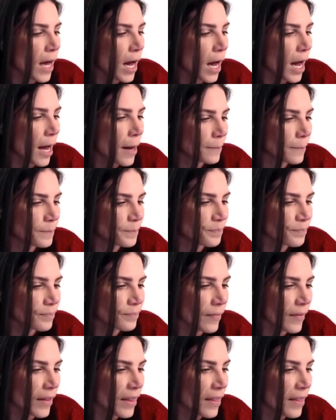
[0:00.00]
Um,
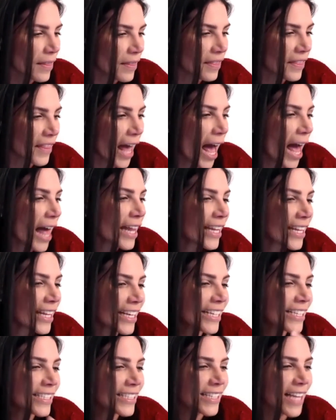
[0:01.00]
that
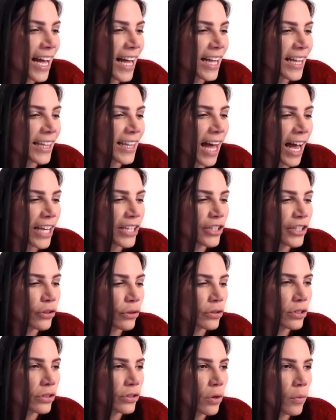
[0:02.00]
is that I
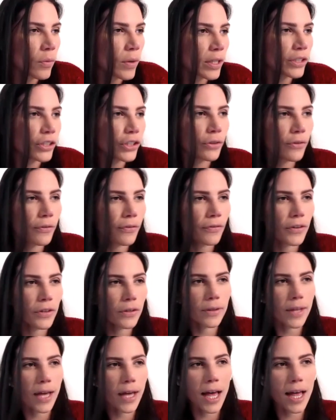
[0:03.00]
just don't want you
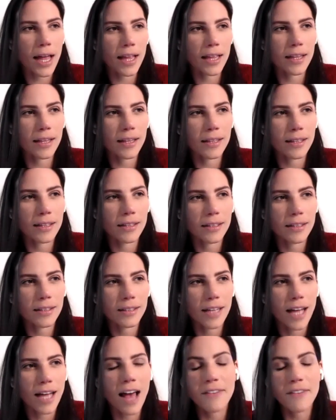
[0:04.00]
feel that
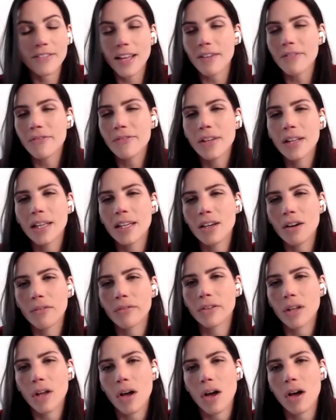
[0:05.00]
have that feeling
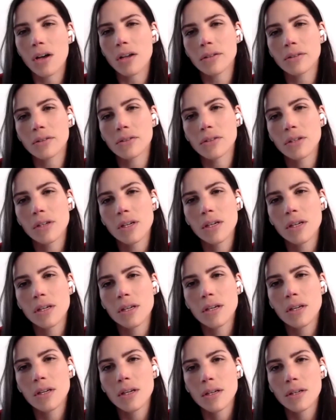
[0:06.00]
of loss.
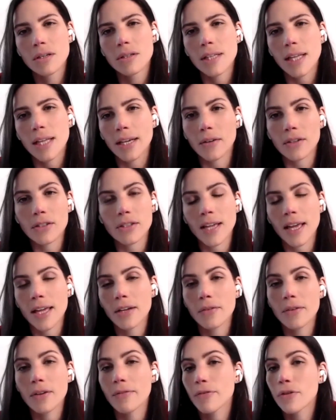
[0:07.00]
Like I
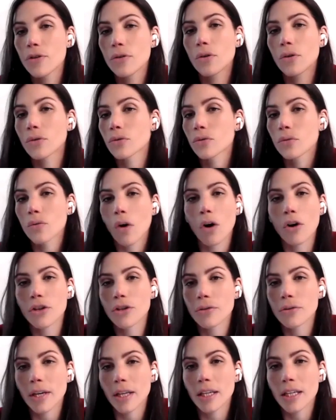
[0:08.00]
said, if you go to all
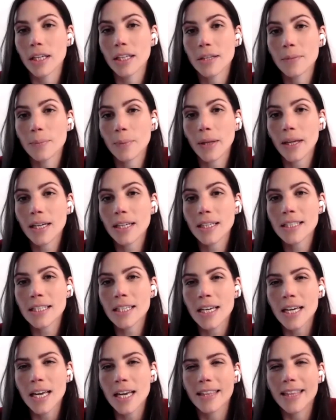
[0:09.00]
you can eat place,
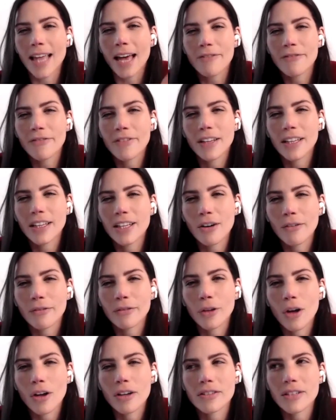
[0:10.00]
that feeling
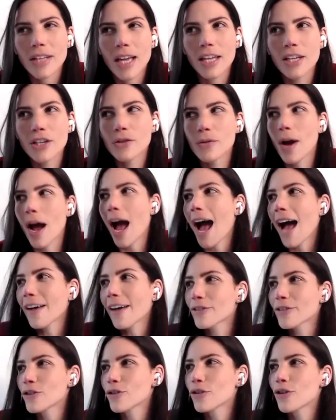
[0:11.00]
of loss that you
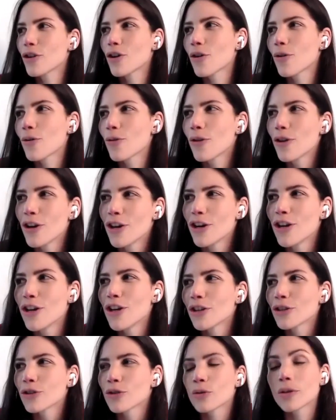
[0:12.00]
have to go
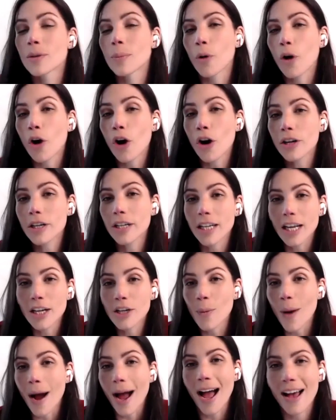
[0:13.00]
to the party
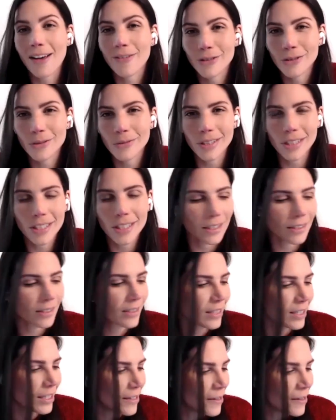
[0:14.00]
and you have to eat,